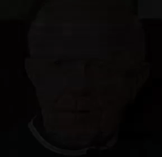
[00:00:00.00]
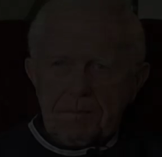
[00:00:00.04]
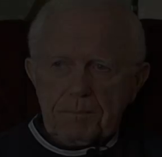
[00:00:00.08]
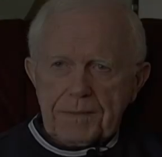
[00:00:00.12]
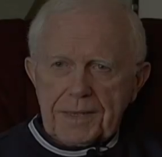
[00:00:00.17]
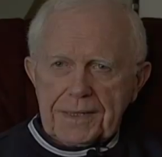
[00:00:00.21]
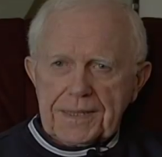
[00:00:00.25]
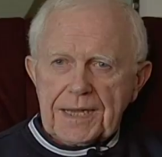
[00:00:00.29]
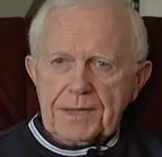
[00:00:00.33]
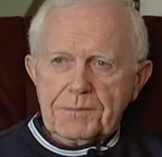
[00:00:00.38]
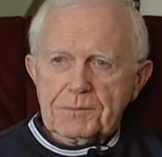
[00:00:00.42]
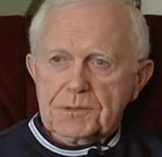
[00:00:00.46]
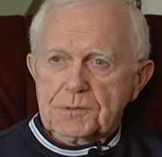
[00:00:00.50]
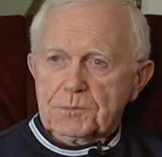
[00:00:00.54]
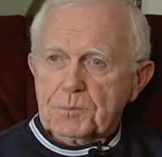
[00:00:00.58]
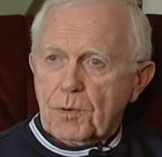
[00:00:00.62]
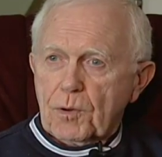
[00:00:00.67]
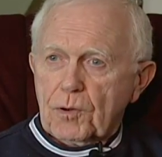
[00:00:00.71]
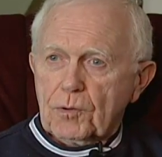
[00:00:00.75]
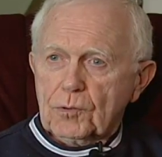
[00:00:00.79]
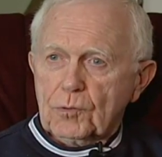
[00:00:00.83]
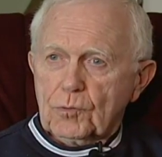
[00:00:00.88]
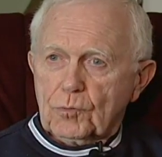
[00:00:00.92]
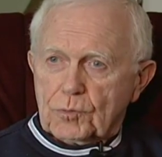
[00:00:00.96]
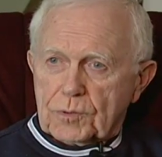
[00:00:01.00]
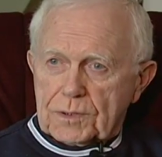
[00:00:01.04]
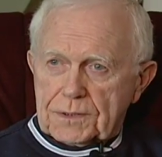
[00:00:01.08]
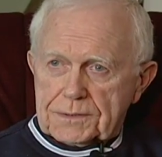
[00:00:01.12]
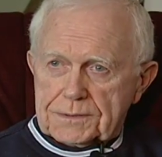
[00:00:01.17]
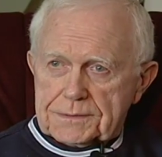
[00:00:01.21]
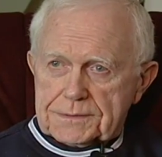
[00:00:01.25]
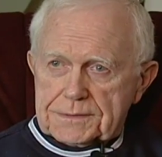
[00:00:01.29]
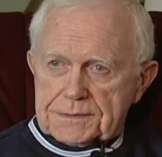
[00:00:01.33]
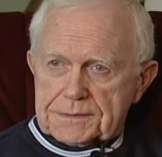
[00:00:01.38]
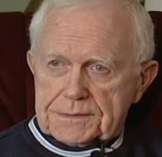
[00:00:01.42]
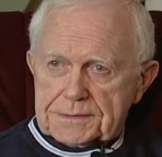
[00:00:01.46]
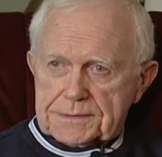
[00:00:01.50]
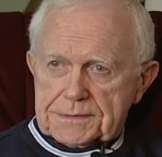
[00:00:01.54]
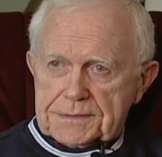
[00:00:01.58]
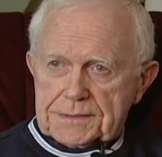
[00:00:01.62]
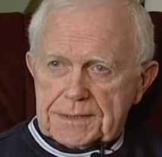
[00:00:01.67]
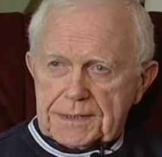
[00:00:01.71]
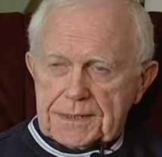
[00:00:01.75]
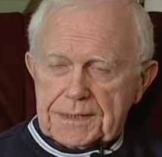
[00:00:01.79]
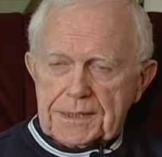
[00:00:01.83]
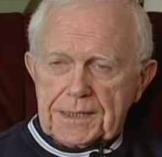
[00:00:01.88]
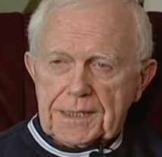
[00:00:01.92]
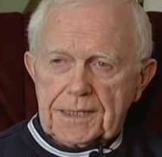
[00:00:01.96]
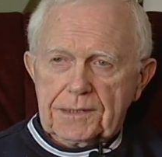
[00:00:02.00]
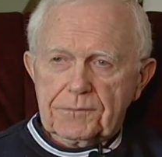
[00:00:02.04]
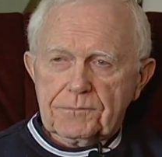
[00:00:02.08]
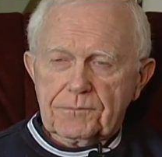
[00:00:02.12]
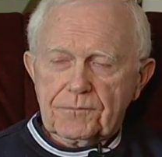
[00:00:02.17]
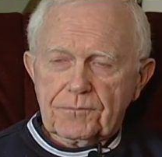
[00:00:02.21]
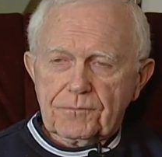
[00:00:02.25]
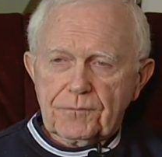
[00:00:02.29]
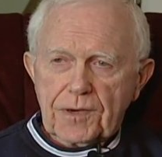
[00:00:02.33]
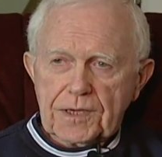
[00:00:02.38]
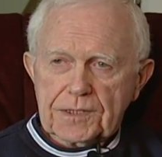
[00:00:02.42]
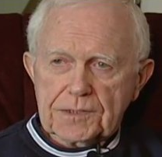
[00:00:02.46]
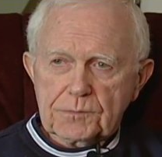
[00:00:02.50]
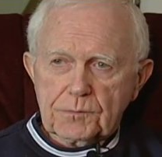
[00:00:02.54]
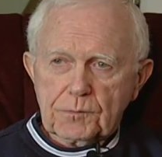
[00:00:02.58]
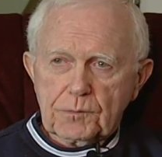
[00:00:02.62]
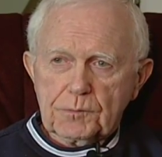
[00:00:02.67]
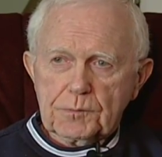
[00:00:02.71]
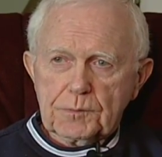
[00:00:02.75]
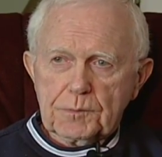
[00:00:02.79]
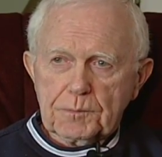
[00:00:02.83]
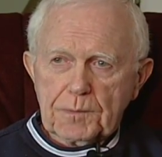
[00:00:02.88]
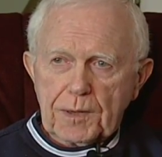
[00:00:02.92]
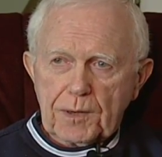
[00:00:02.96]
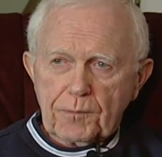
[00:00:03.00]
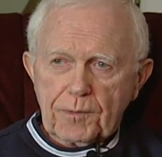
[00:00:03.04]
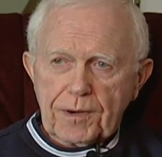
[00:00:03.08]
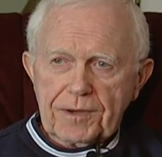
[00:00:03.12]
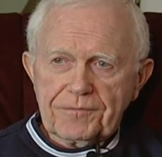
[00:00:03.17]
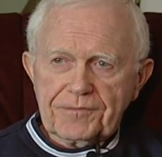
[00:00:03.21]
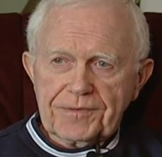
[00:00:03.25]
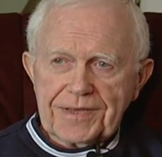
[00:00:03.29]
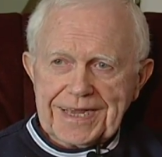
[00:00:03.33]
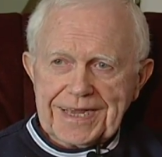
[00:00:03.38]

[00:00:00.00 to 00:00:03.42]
My name is Paul Gugin, and I live in Foxboro with my wife,